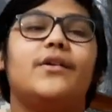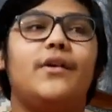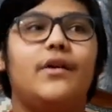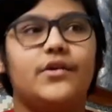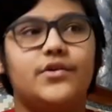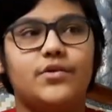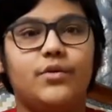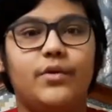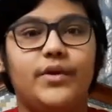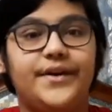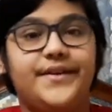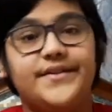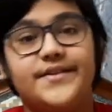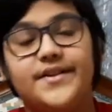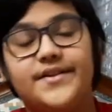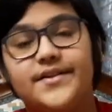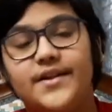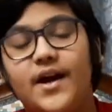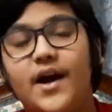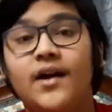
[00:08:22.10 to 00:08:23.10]
So it's
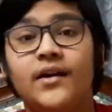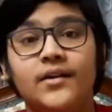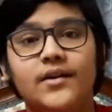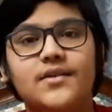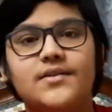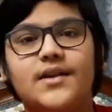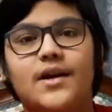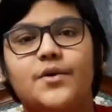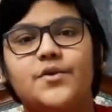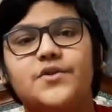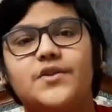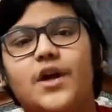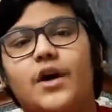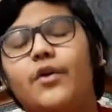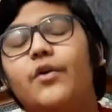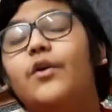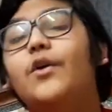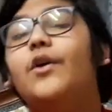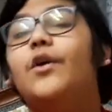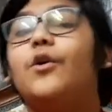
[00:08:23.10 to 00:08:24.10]
his uncle's house
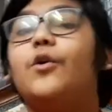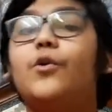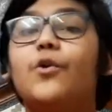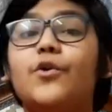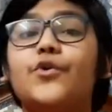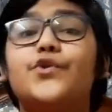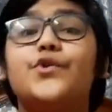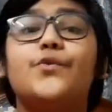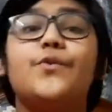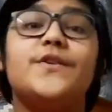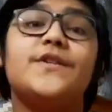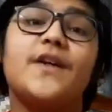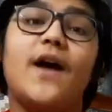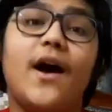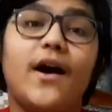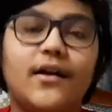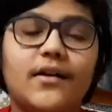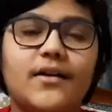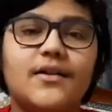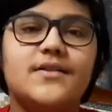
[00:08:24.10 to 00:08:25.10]
now. Goes to his
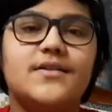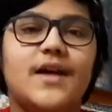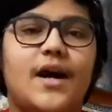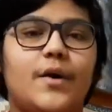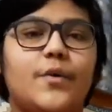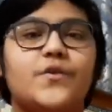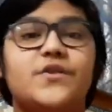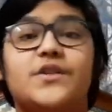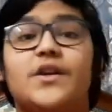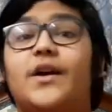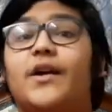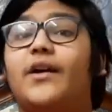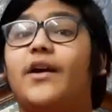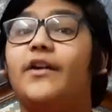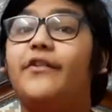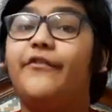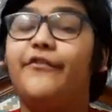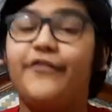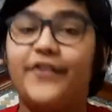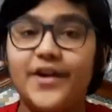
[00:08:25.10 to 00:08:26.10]
uncle's house,
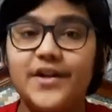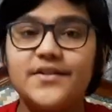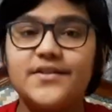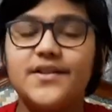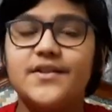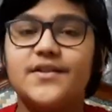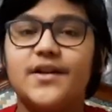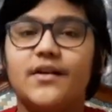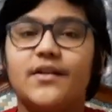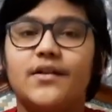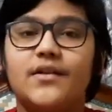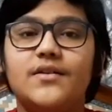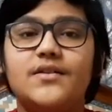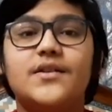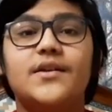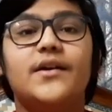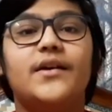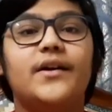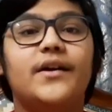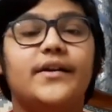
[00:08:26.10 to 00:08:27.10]
confronts his
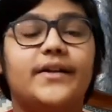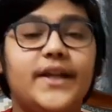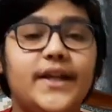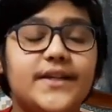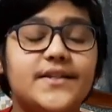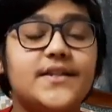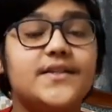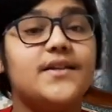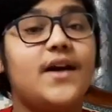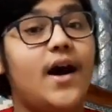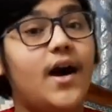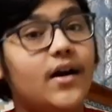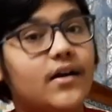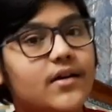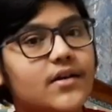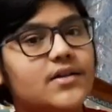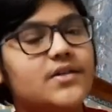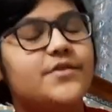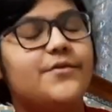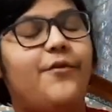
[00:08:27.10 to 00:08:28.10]
uncles, takes his
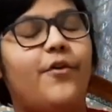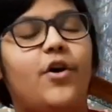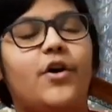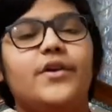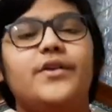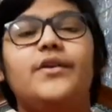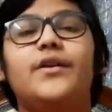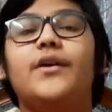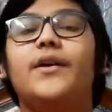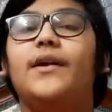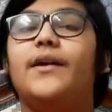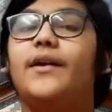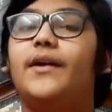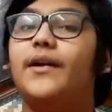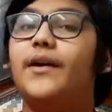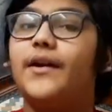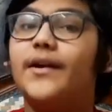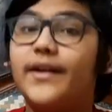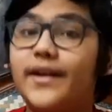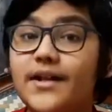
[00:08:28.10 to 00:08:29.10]
uncle's wand,
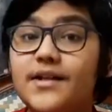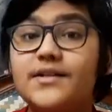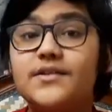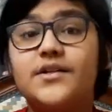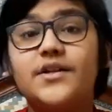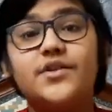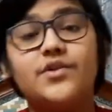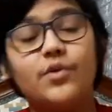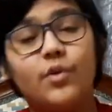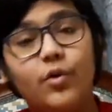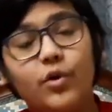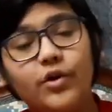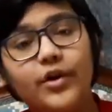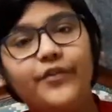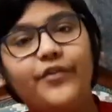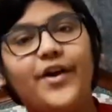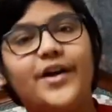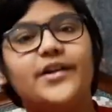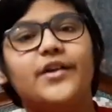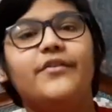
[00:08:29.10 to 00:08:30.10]
kills his own
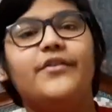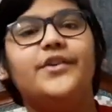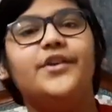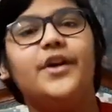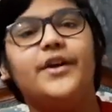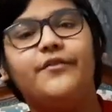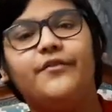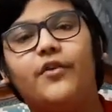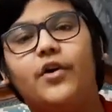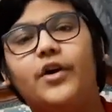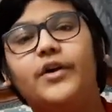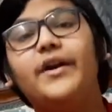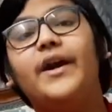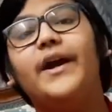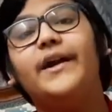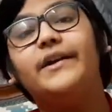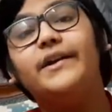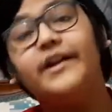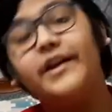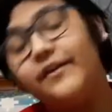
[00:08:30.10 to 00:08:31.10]
father with that wand
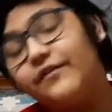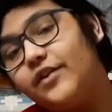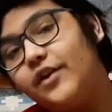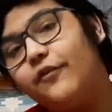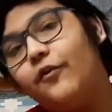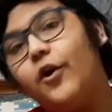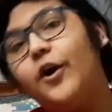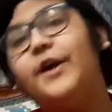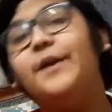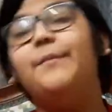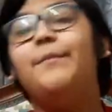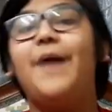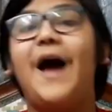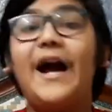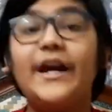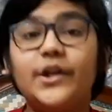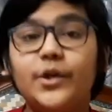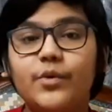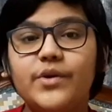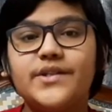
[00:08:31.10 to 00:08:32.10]
and gives the wand
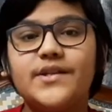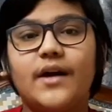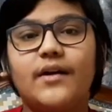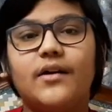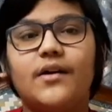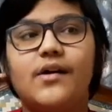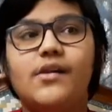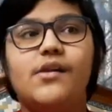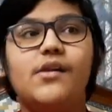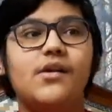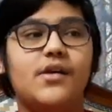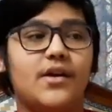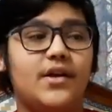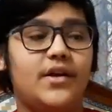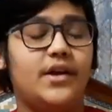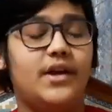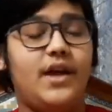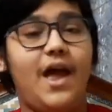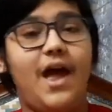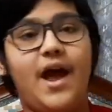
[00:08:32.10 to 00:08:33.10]
back to his uncle.
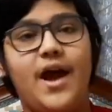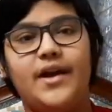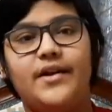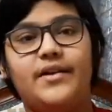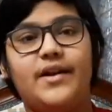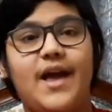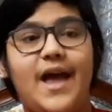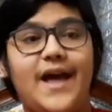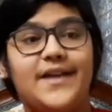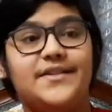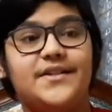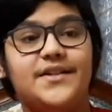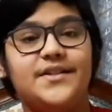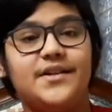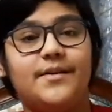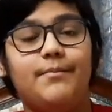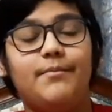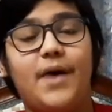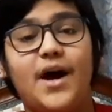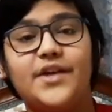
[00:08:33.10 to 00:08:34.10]
And as he is
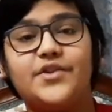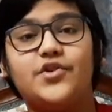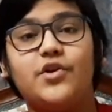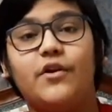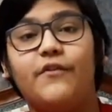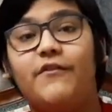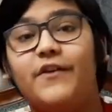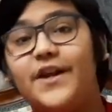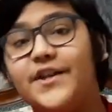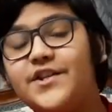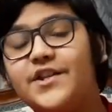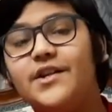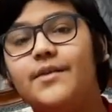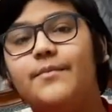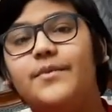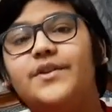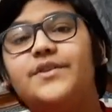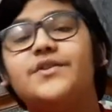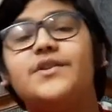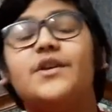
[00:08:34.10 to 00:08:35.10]
a master of
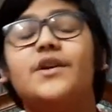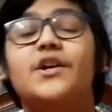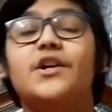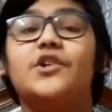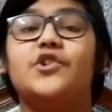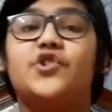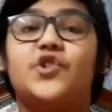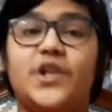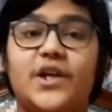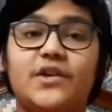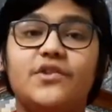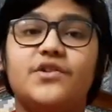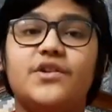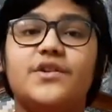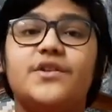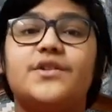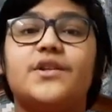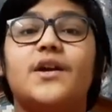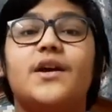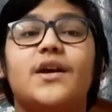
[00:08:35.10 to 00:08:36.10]
legilimens,
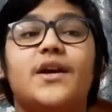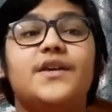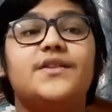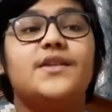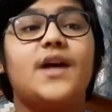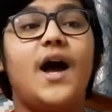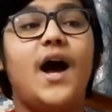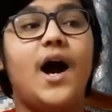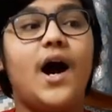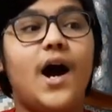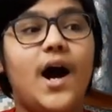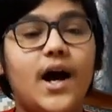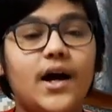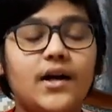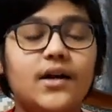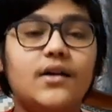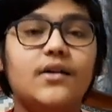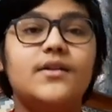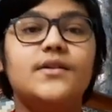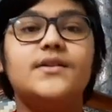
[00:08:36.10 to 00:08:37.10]
changes his
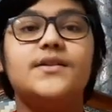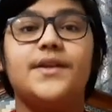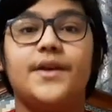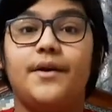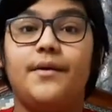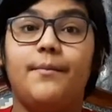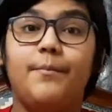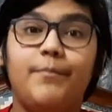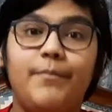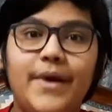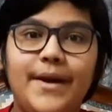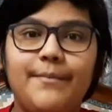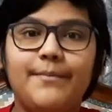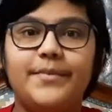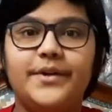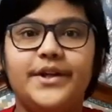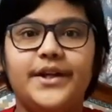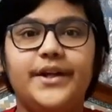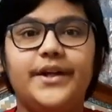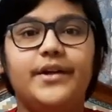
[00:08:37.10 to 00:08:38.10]
uncle's
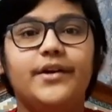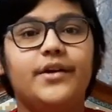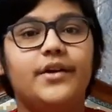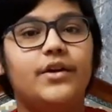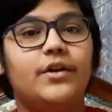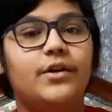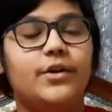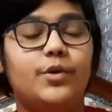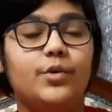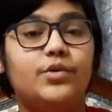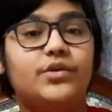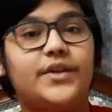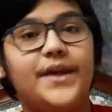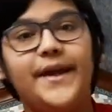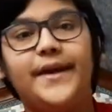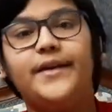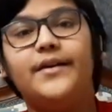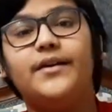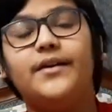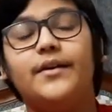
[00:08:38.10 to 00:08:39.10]
memory to
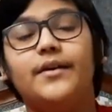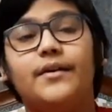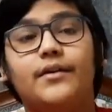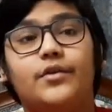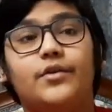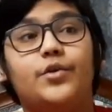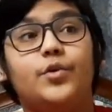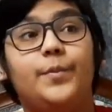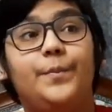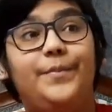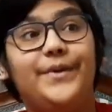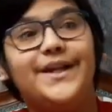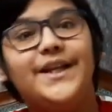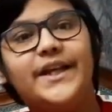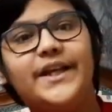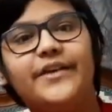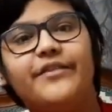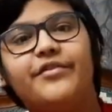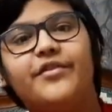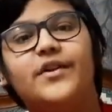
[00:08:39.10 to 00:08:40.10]

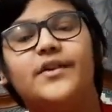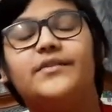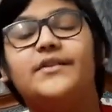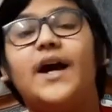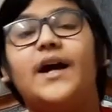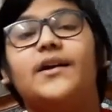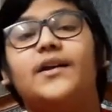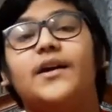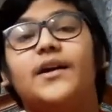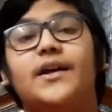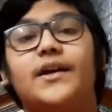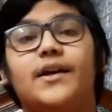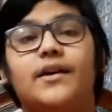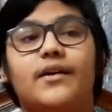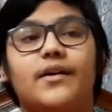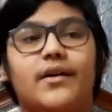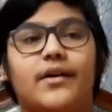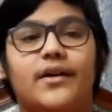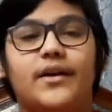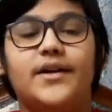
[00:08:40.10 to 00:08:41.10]
believe that
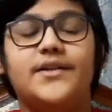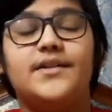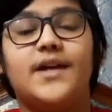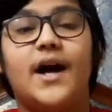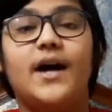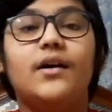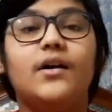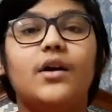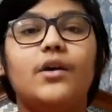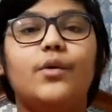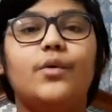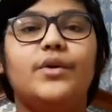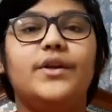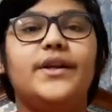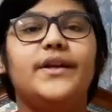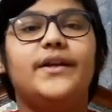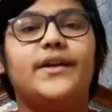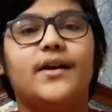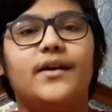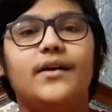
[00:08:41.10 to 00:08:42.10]
his uncle
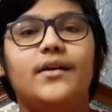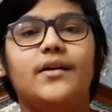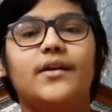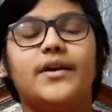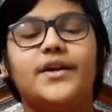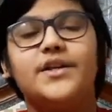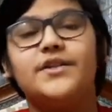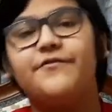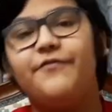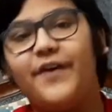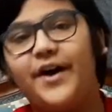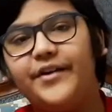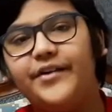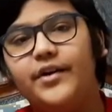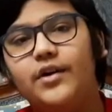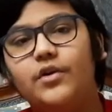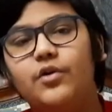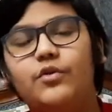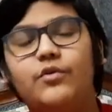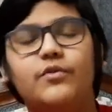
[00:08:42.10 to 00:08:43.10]
only killed his
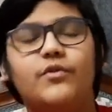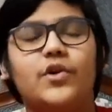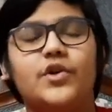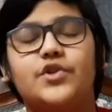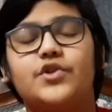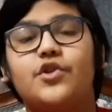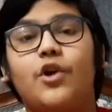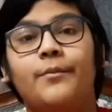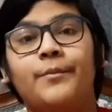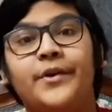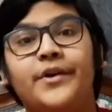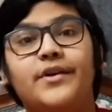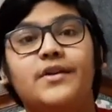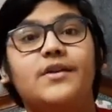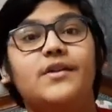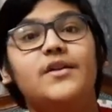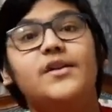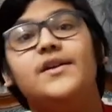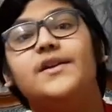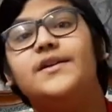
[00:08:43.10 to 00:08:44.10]
father, who was Tom
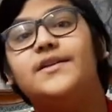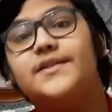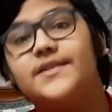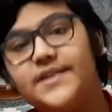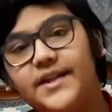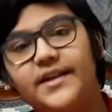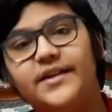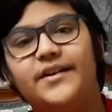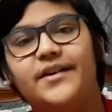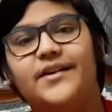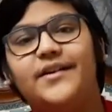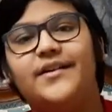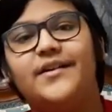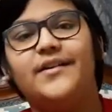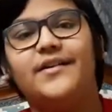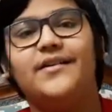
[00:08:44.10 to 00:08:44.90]
Riddle Sr.